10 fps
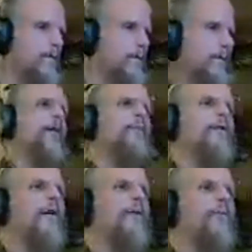back as
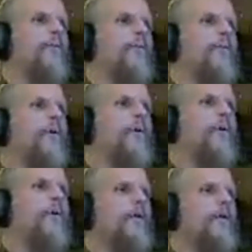if they
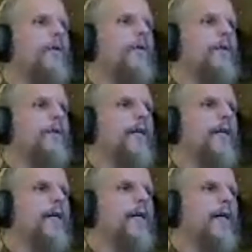pose you as a threat.
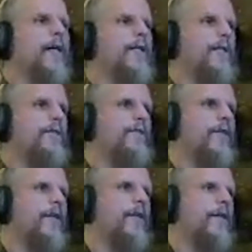But if you're
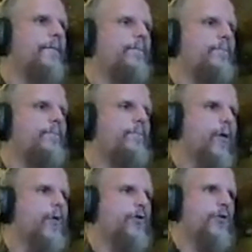just passing
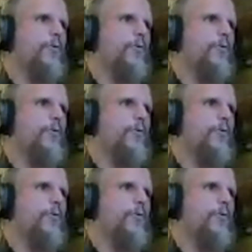through,